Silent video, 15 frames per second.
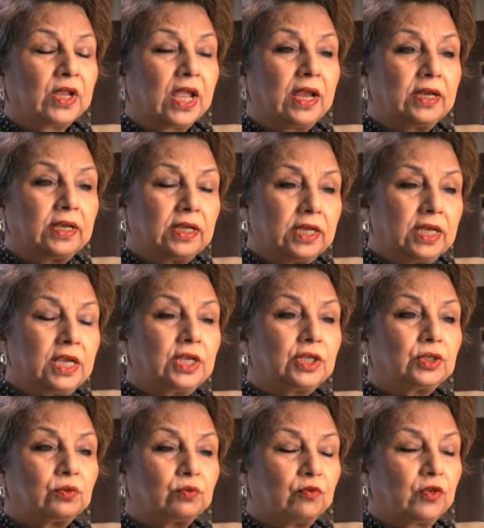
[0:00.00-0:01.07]
and
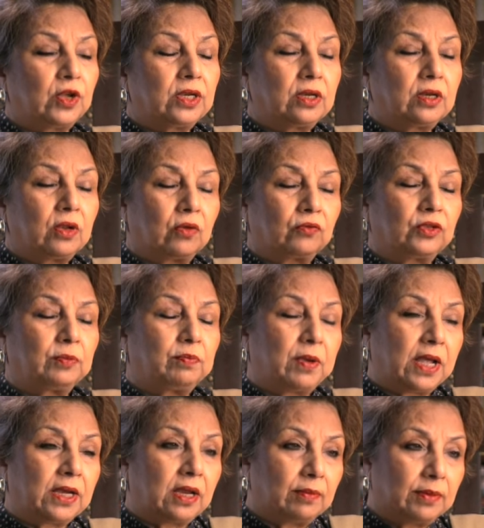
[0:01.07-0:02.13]
each one of the
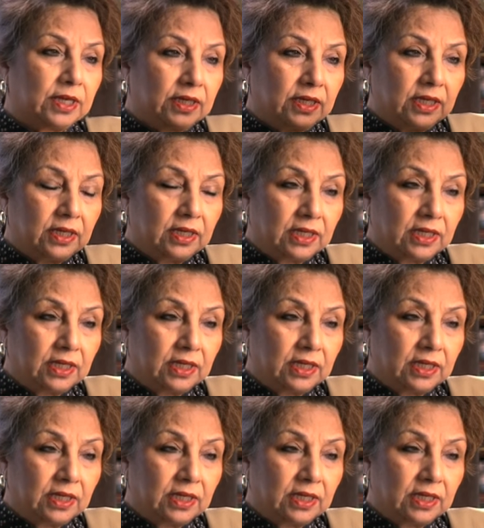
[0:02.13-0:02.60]
parliamentary